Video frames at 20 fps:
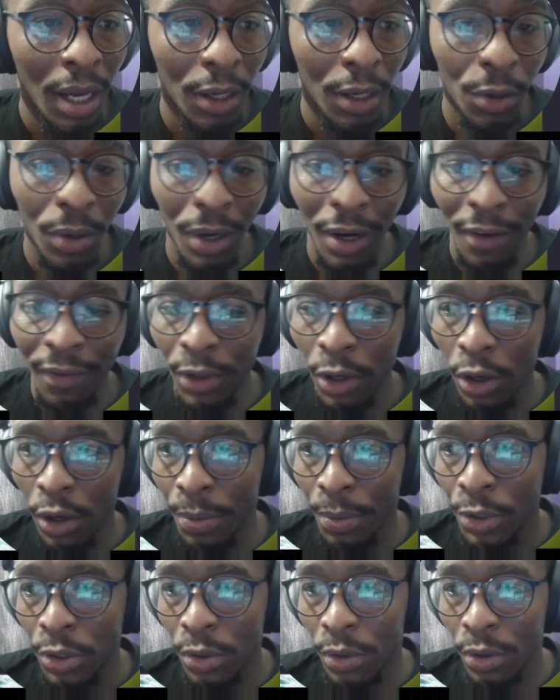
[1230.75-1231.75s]
You have the
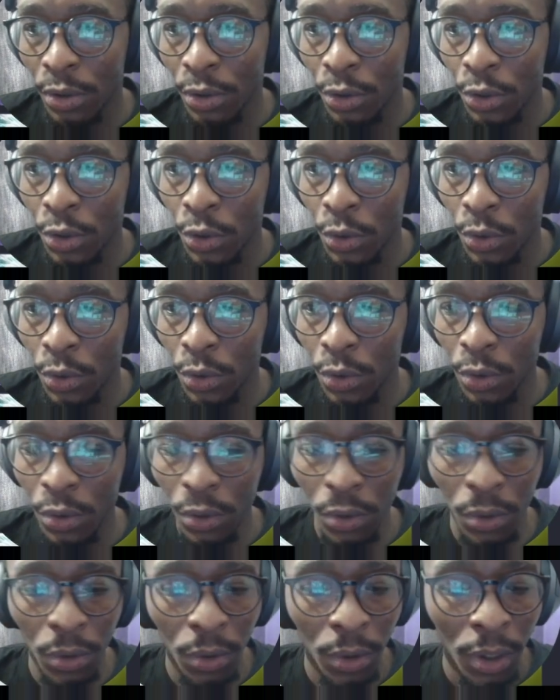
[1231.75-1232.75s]
option
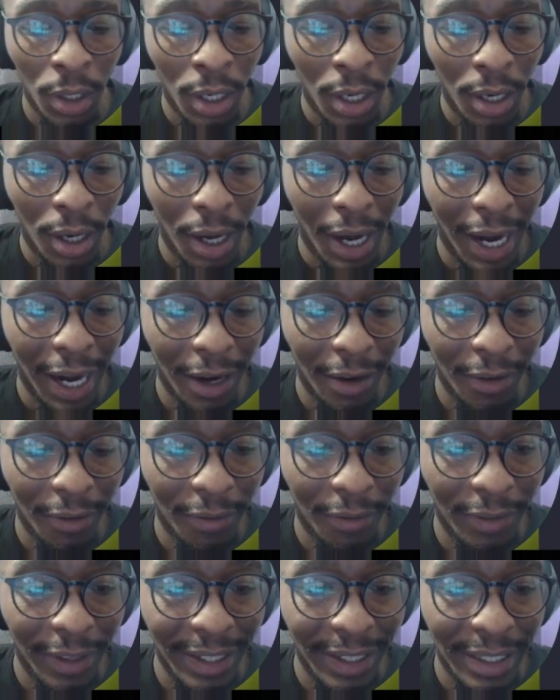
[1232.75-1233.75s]
to
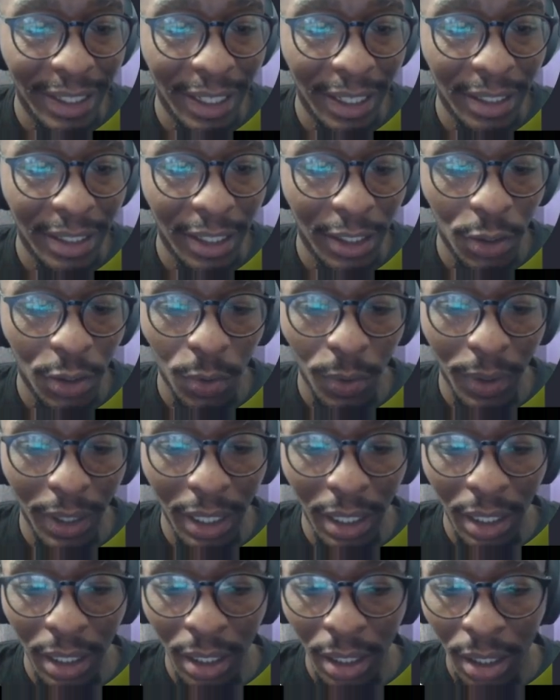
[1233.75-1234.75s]
have the text as
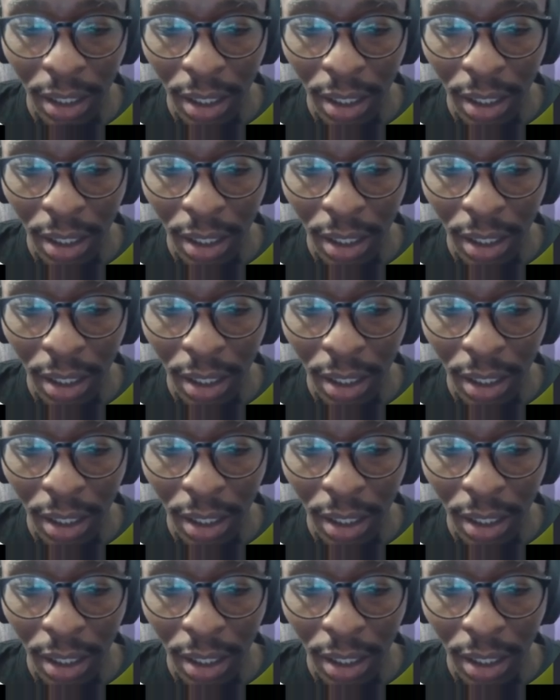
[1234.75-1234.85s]
well.